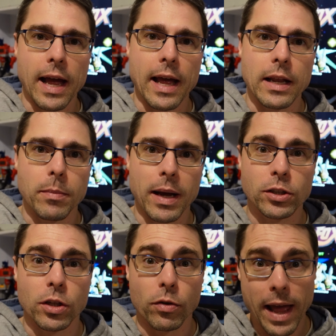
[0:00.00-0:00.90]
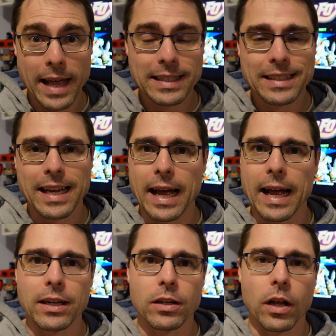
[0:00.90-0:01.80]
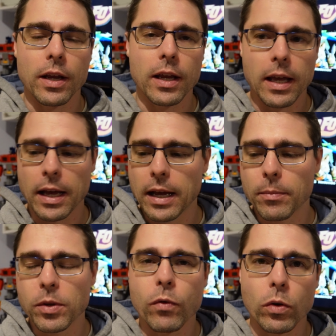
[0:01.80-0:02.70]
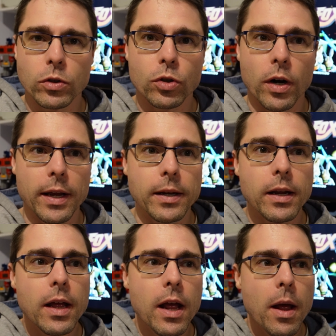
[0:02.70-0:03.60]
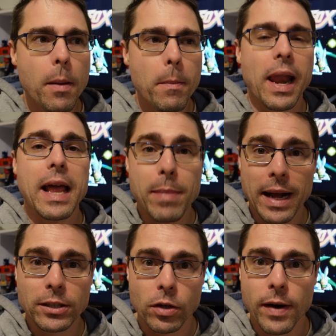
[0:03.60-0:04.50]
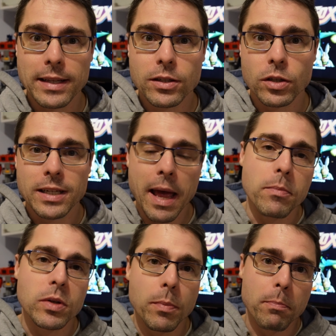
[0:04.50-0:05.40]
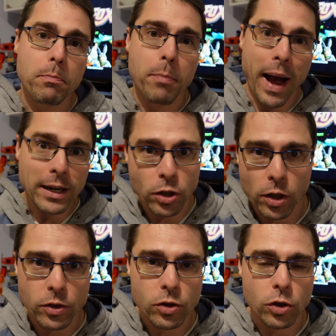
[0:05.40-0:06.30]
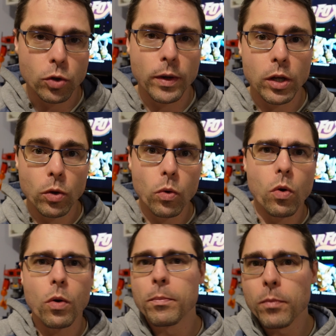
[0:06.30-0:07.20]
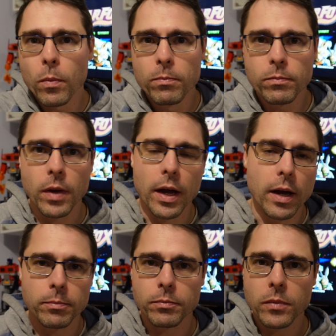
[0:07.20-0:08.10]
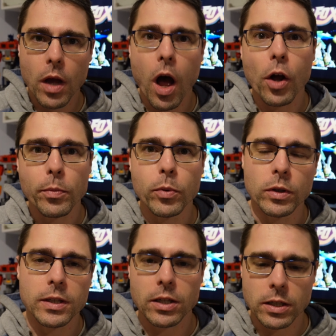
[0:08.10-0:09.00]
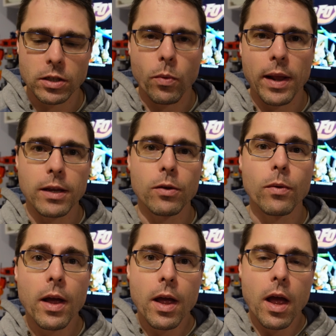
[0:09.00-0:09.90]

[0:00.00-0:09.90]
and bachelorettes, and like you've got to try and play bachelorettes to tempt bachelors to join your card pool, essentially. So when you